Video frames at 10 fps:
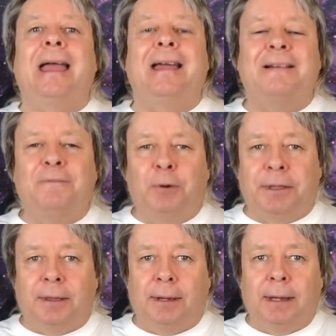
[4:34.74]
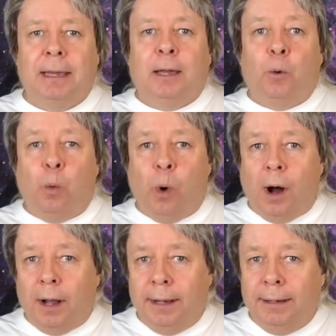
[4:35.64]
everything.
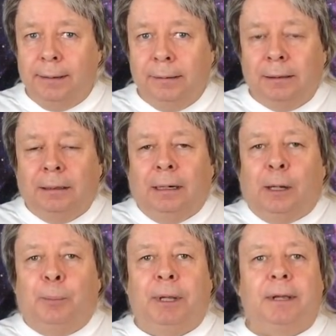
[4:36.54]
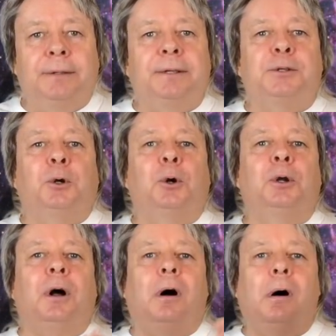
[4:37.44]
Why? Because it's
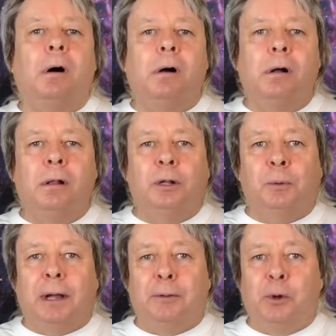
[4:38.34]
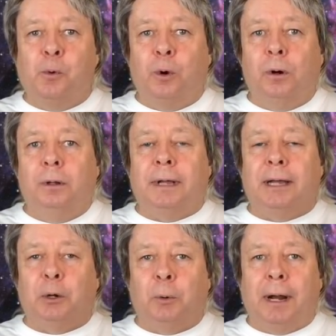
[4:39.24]
heard all around the world,
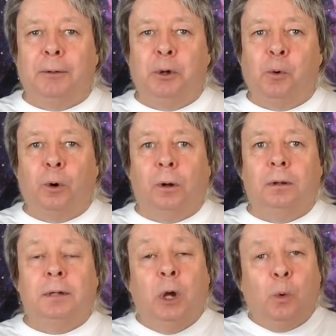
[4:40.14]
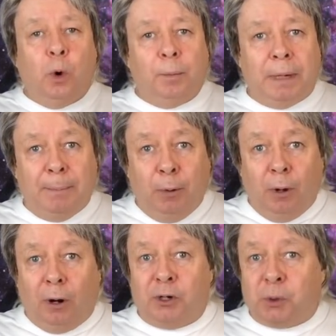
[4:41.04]
and around the world where people
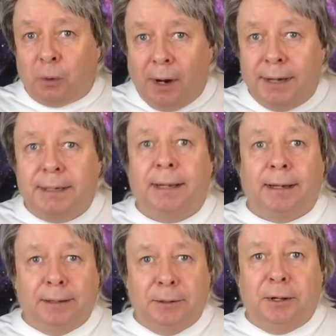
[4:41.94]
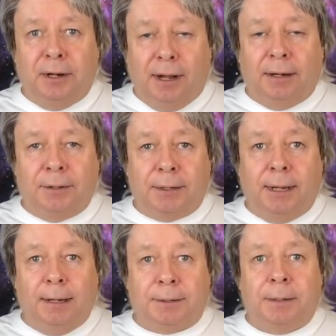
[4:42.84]
are trying to get into the United
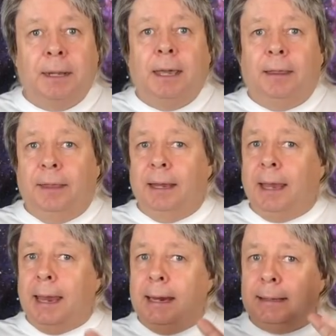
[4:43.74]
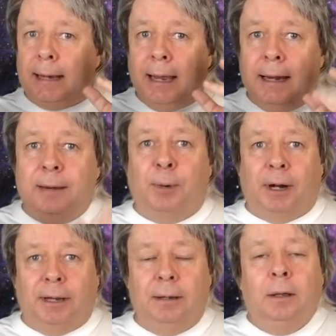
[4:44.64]
States, they hate
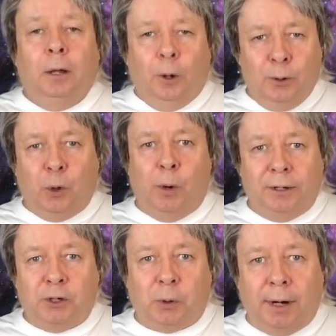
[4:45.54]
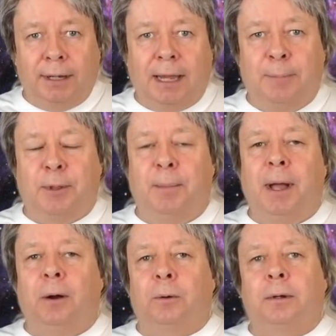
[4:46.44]
anybody who's going to try to keep them
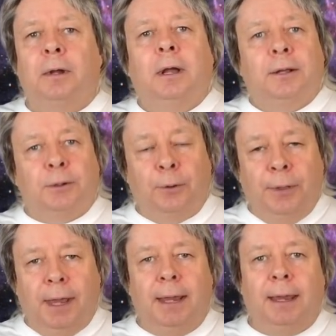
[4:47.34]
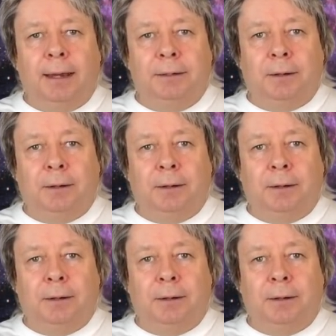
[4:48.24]
out. So they hate